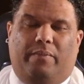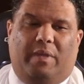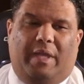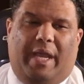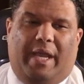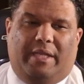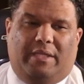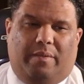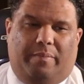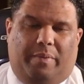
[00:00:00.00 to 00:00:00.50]

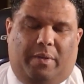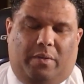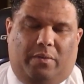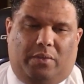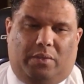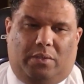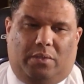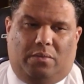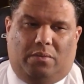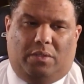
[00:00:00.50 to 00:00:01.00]
as
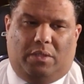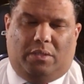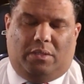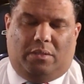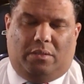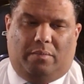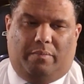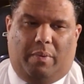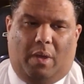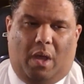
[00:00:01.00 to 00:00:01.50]
opposed to
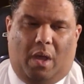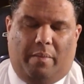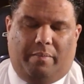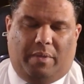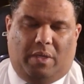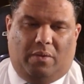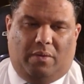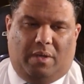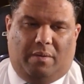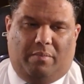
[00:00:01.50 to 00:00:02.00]
just palm
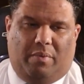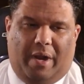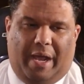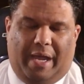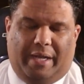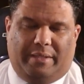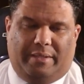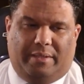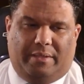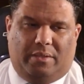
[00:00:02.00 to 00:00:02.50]
muting
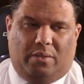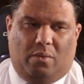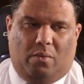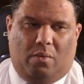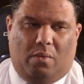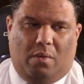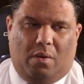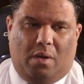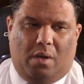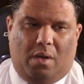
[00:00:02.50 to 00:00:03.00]
practice
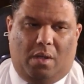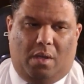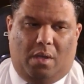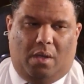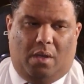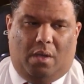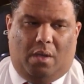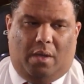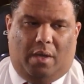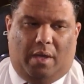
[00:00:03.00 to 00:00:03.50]
or
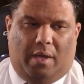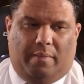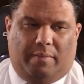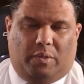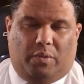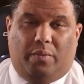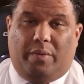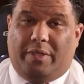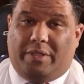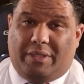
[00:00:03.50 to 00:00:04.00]
um,
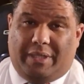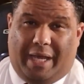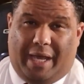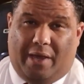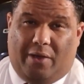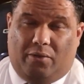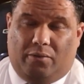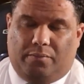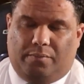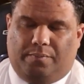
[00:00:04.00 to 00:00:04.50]
doing a
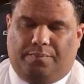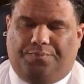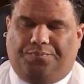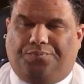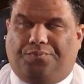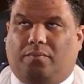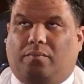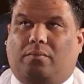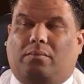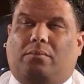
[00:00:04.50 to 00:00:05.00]
scale.
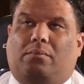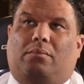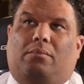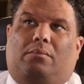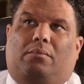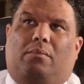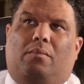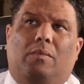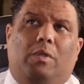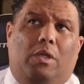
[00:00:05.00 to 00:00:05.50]

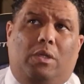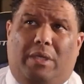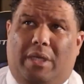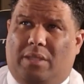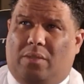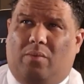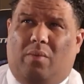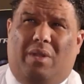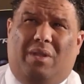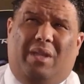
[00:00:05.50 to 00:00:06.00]
So
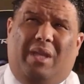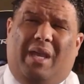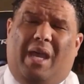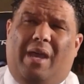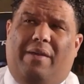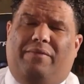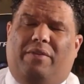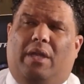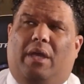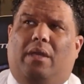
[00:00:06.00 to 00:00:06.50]
that's one thing
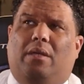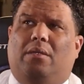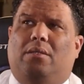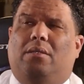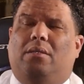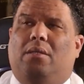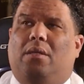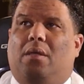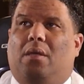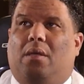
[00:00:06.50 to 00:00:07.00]
I've done.
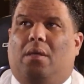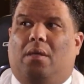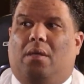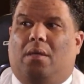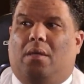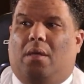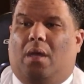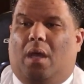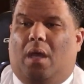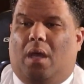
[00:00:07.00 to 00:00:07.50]

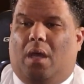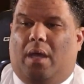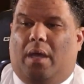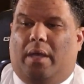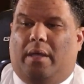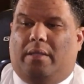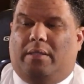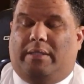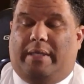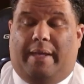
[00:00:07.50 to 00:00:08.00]
Uh,
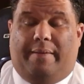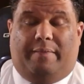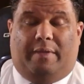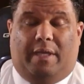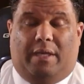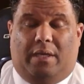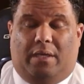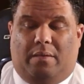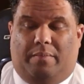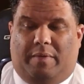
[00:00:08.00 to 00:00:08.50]
same
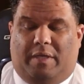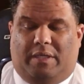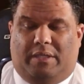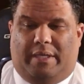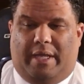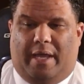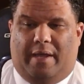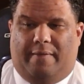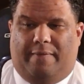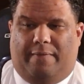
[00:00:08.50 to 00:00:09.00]
thing can be
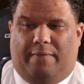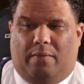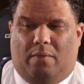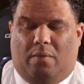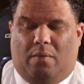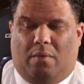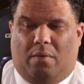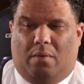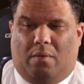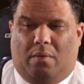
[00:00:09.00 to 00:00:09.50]
said
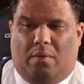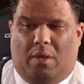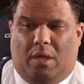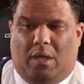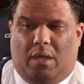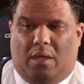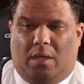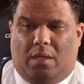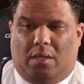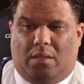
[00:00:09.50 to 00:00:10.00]
for,
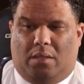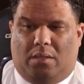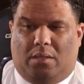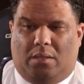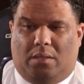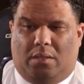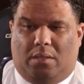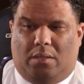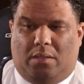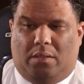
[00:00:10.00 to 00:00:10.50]
uh,
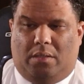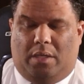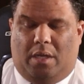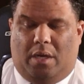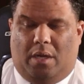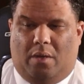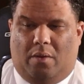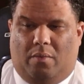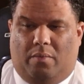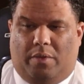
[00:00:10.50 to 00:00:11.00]
you
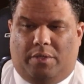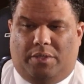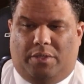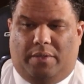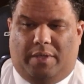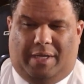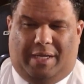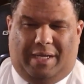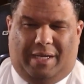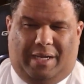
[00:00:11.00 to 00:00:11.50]
know, what
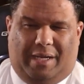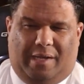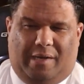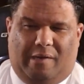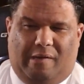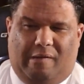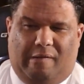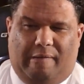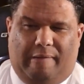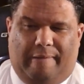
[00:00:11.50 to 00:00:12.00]
you're
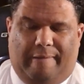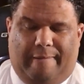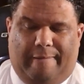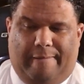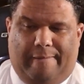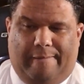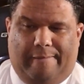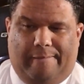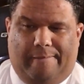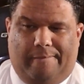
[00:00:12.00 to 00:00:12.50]
eating
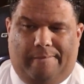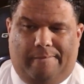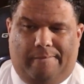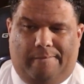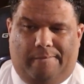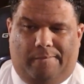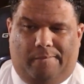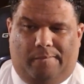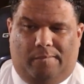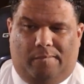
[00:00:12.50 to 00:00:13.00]
um,
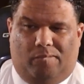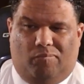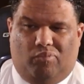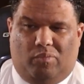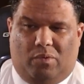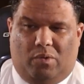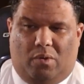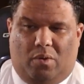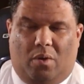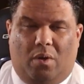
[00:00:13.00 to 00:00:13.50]

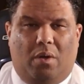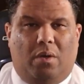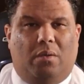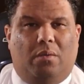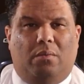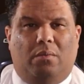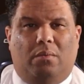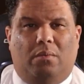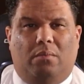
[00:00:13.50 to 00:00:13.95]
or